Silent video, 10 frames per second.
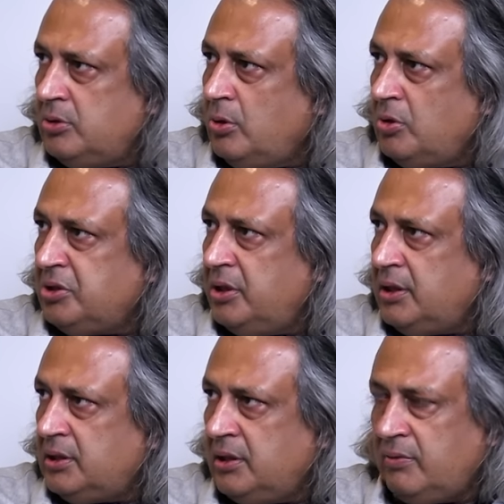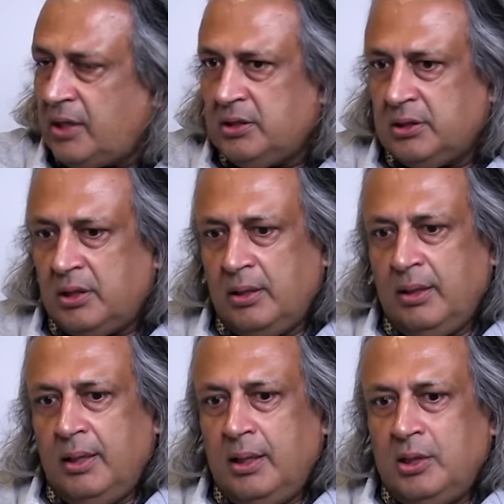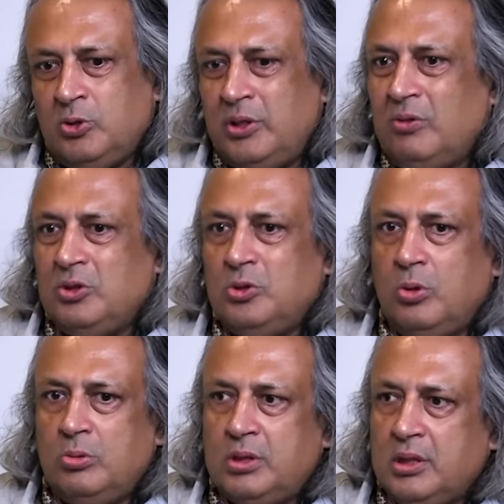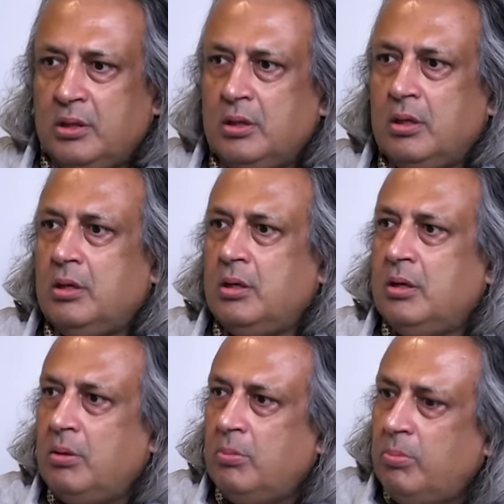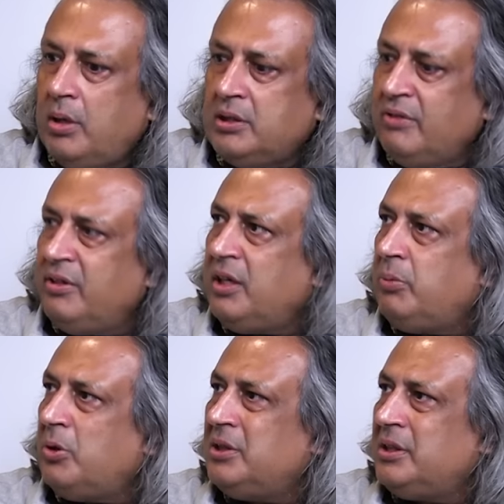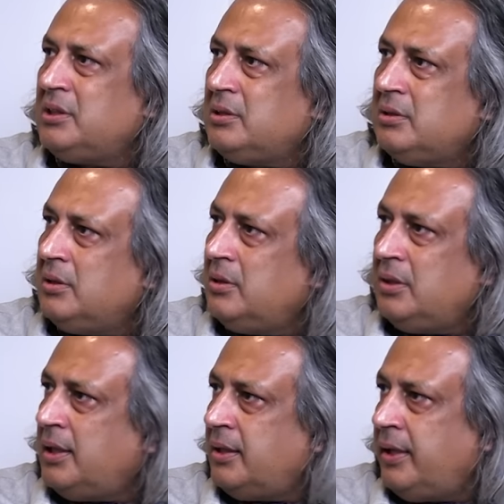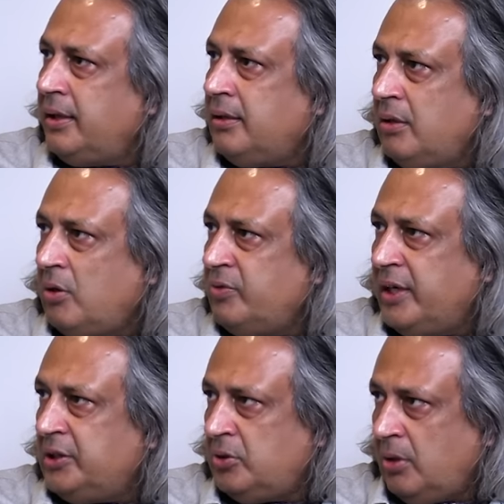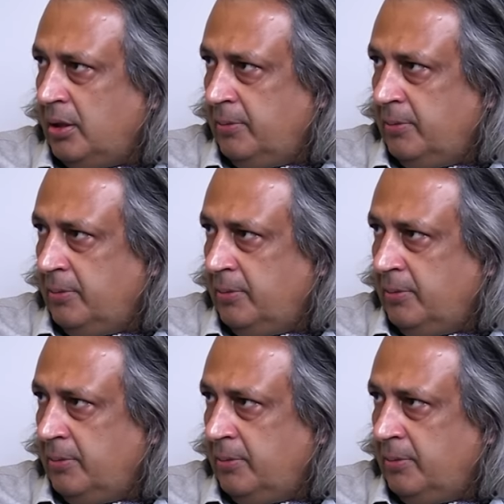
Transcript: lost interest in Afghanistan, so there was no civilian projects, nothing of that sort.